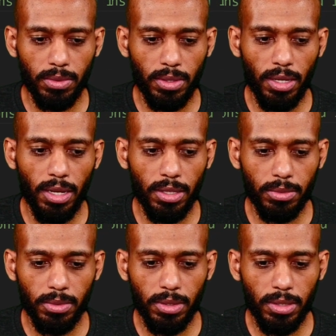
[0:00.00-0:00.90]
that
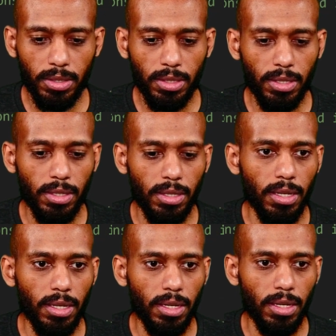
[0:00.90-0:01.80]
one,
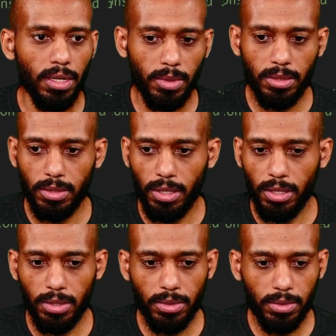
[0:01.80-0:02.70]
animated
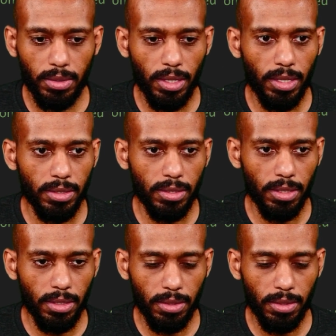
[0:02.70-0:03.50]
icon data.